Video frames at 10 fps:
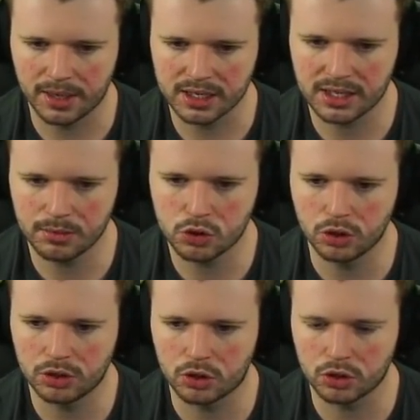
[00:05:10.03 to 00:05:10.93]
So that was
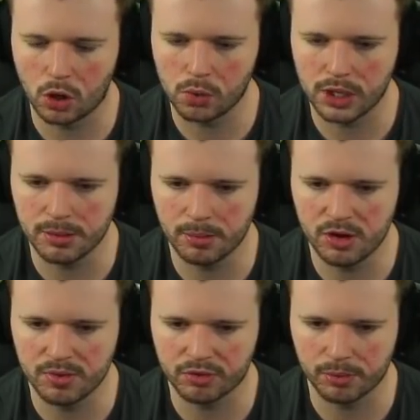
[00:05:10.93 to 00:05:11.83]
good goalkeeper
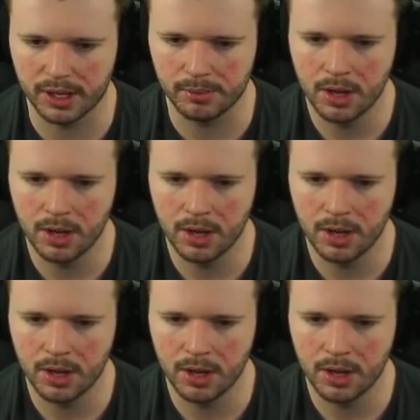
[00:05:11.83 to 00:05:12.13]
movement from him.